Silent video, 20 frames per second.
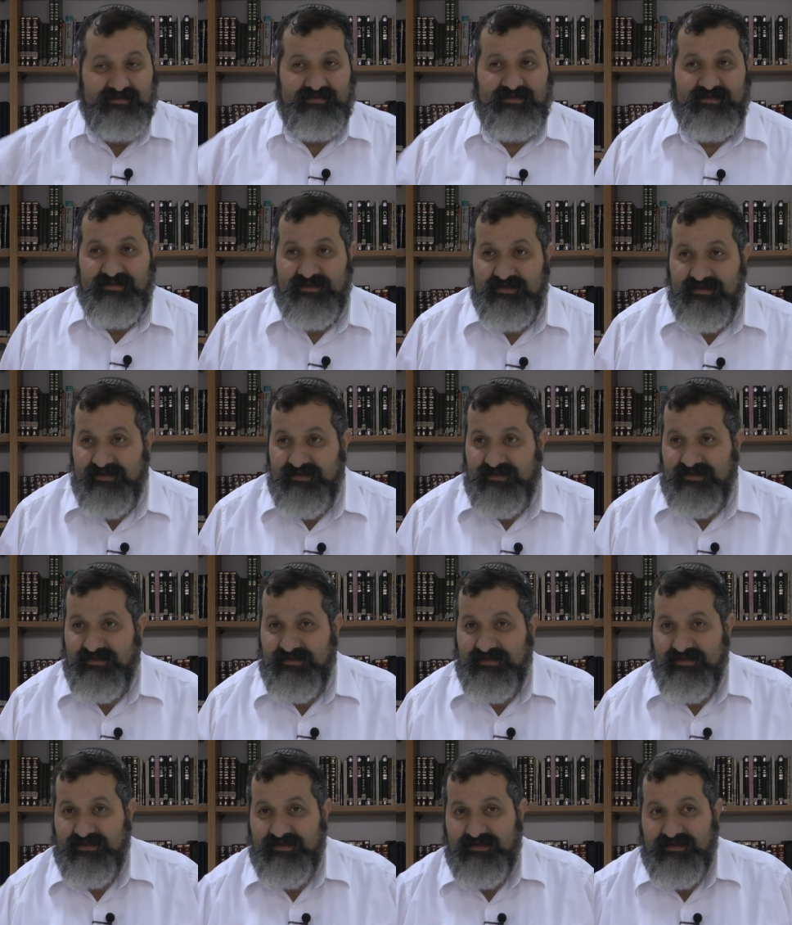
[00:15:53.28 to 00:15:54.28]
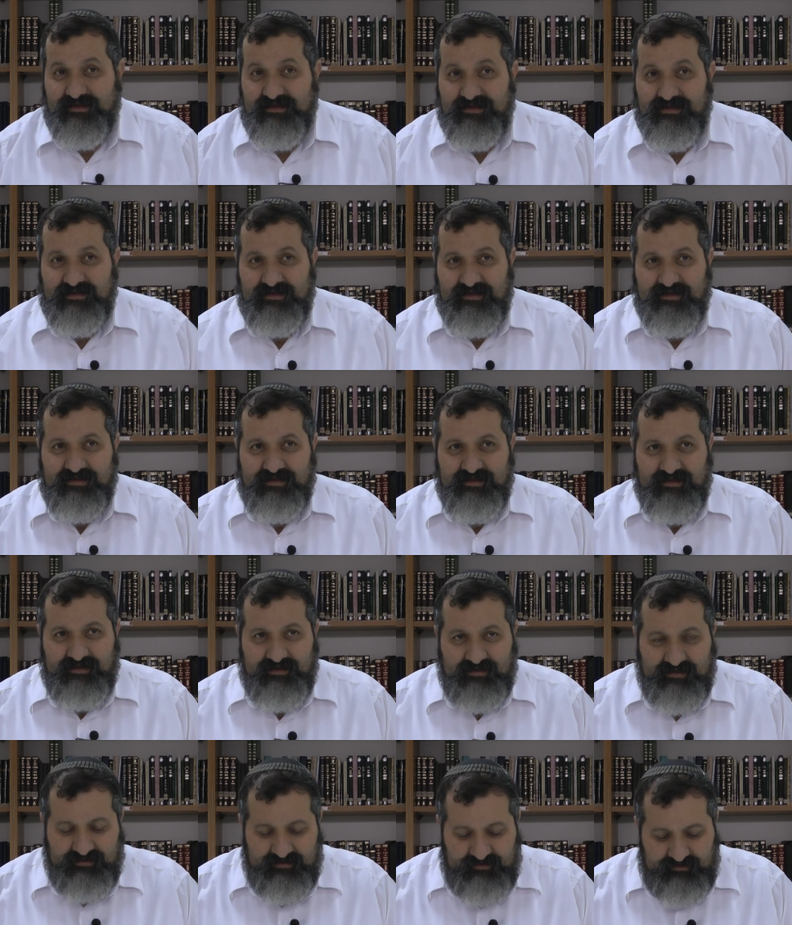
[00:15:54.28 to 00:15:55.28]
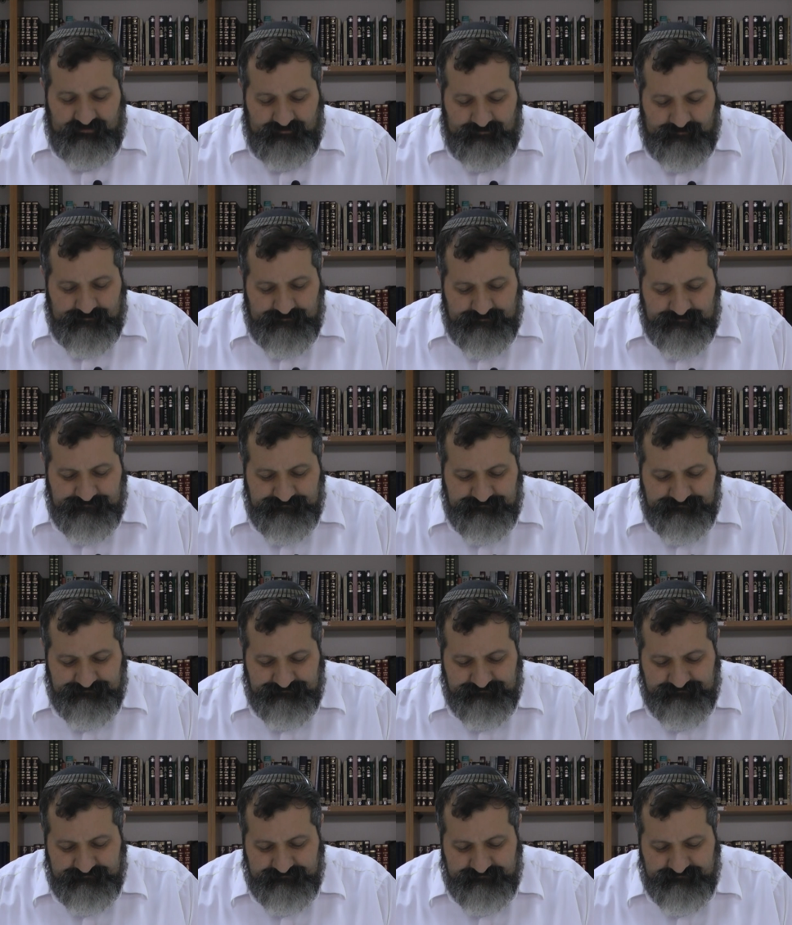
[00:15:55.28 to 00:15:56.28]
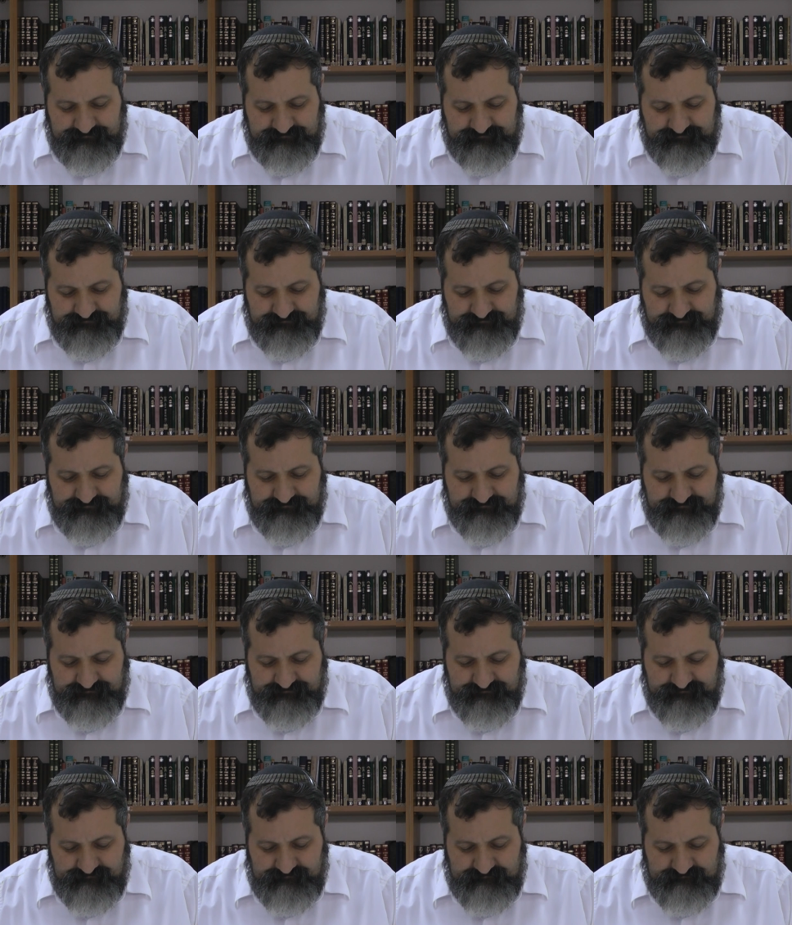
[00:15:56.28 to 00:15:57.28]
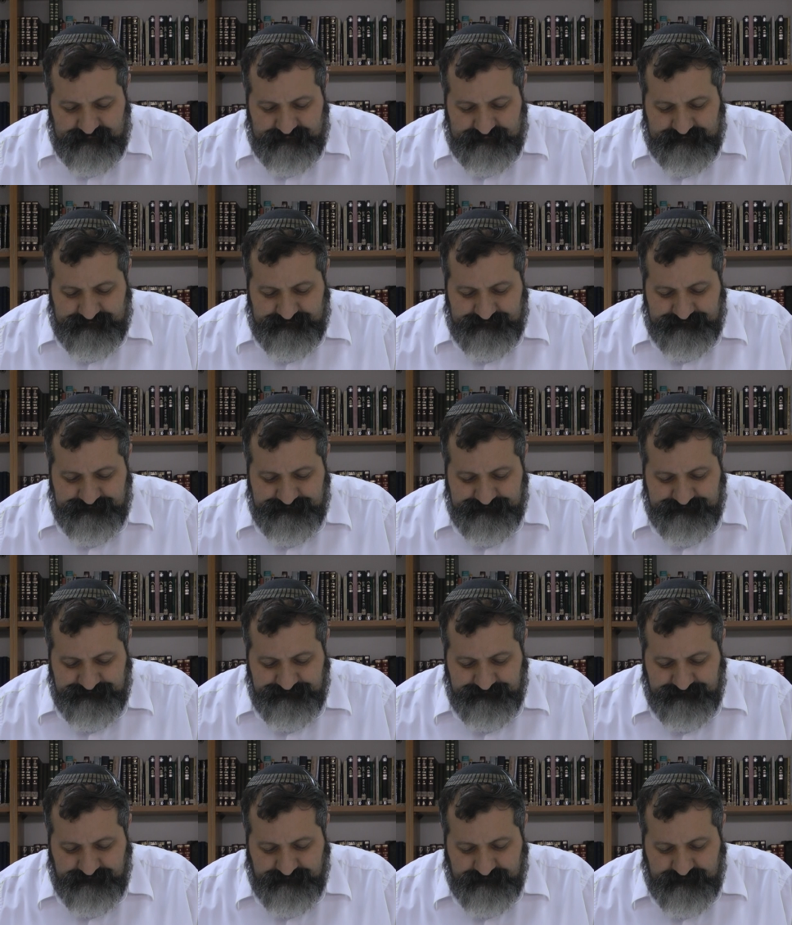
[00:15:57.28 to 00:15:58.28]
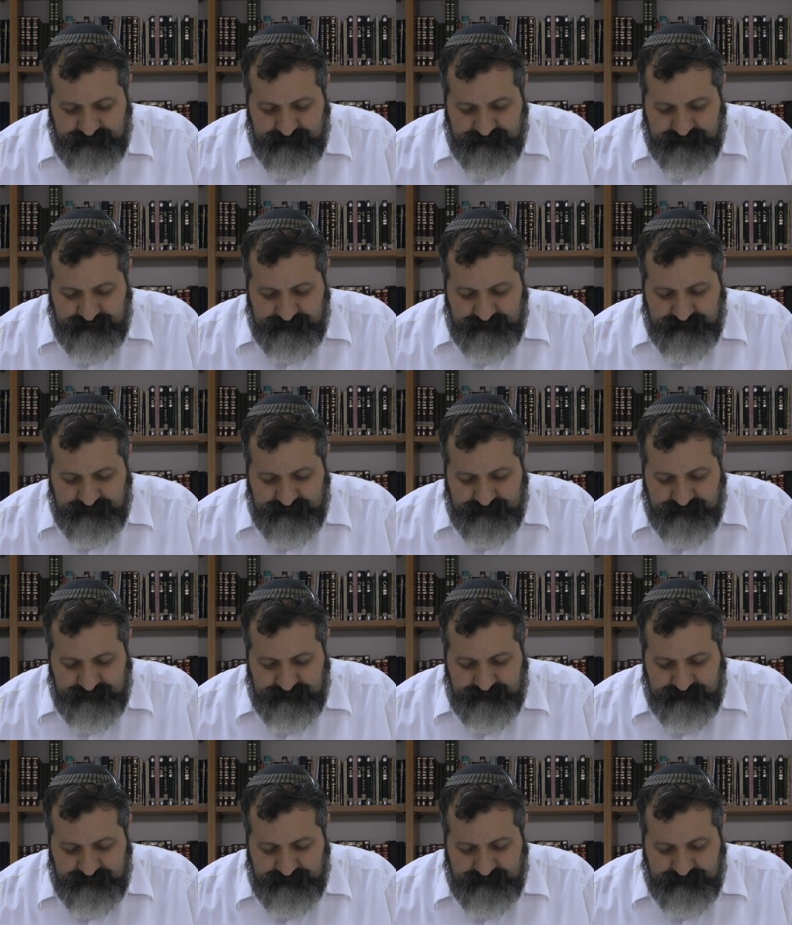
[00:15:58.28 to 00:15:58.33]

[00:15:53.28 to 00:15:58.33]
(no one is talking)